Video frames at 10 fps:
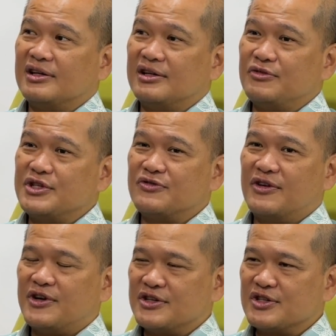which is very,
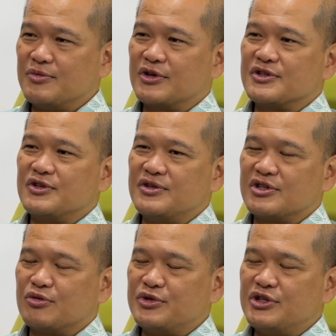very interesting because it's
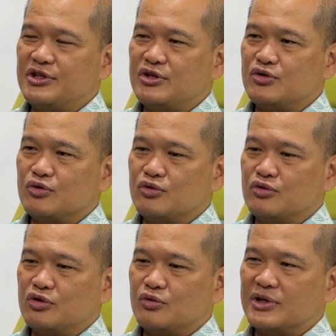an opportunity
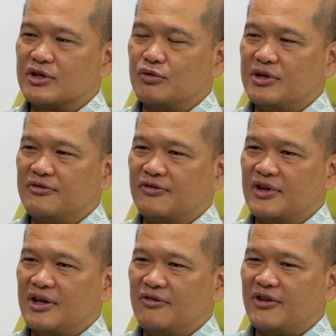to work with
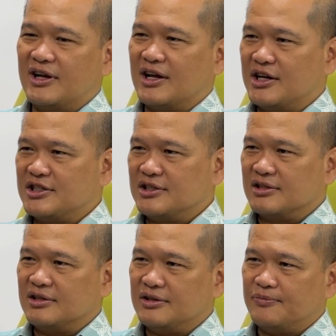a very large
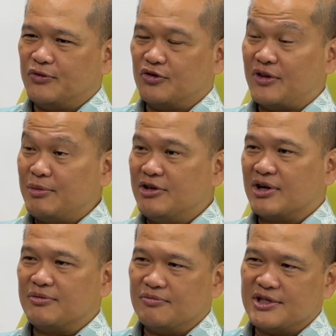
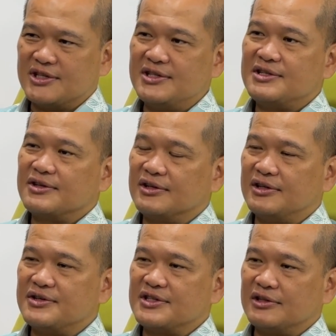family-run business
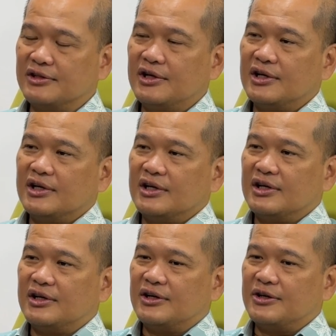still,
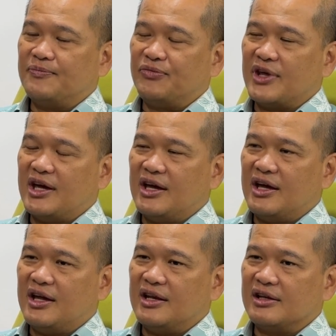
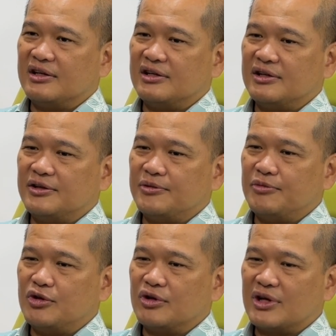and
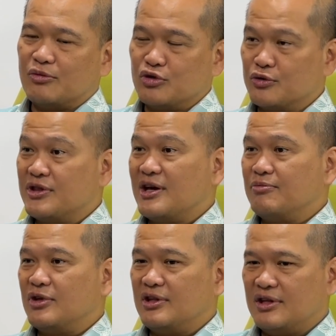help work with them
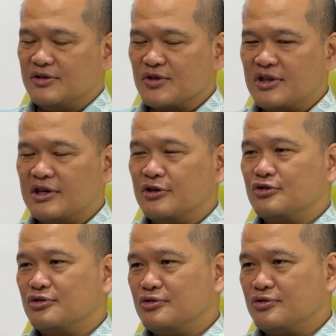in terms of thinking
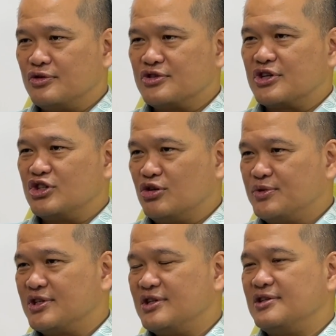through strategic
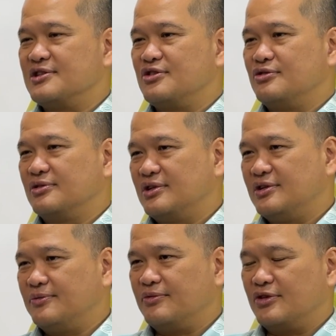options.
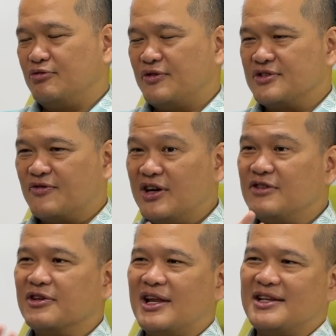It's a very
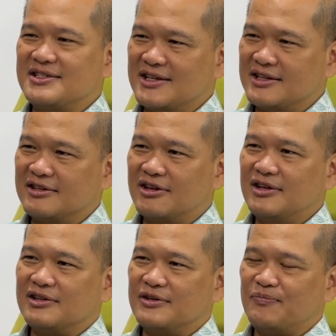different lens set, right?
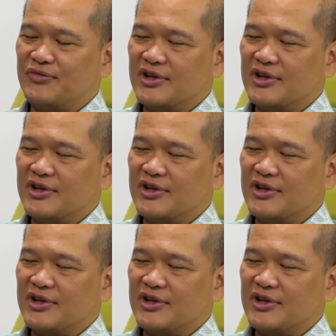And